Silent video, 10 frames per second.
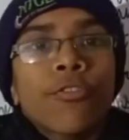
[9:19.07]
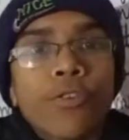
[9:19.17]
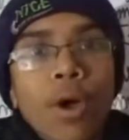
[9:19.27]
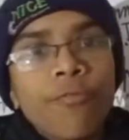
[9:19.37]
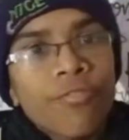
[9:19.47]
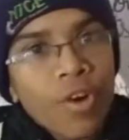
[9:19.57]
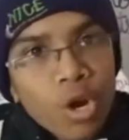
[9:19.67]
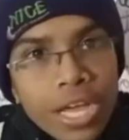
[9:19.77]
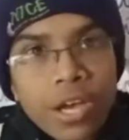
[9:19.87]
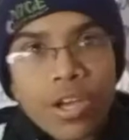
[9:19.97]
from
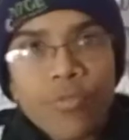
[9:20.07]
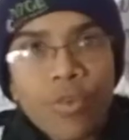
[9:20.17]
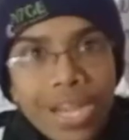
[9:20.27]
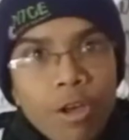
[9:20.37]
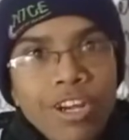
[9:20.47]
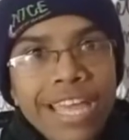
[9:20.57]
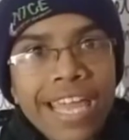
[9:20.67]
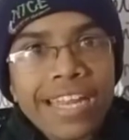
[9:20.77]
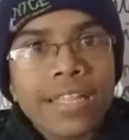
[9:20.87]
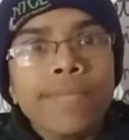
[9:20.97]
one
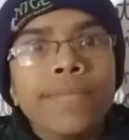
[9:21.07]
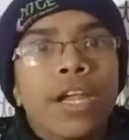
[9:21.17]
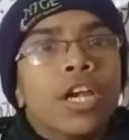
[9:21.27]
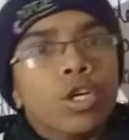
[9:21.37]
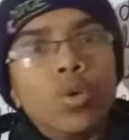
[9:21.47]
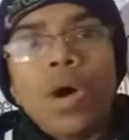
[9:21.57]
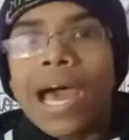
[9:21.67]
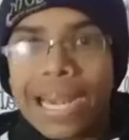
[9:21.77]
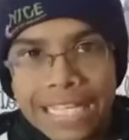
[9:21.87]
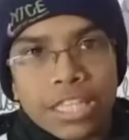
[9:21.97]
organism to
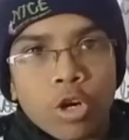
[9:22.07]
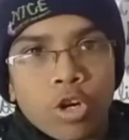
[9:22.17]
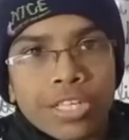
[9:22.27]
another